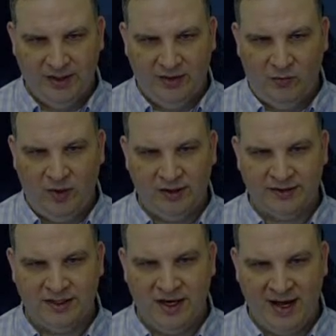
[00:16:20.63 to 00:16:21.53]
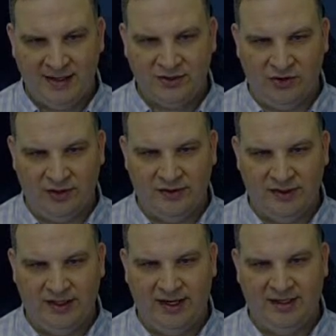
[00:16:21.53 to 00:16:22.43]
While it's not
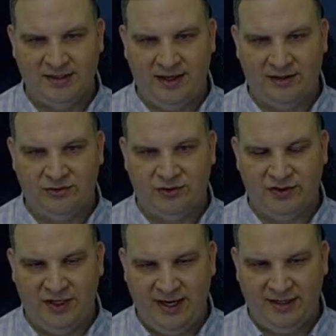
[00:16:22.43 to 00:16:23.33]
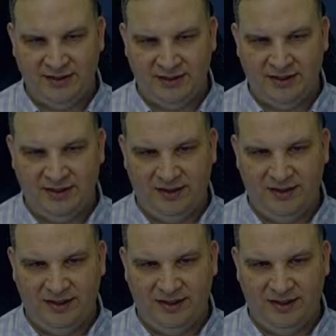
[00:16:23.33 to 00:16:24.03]
taunting, it has extra tenacity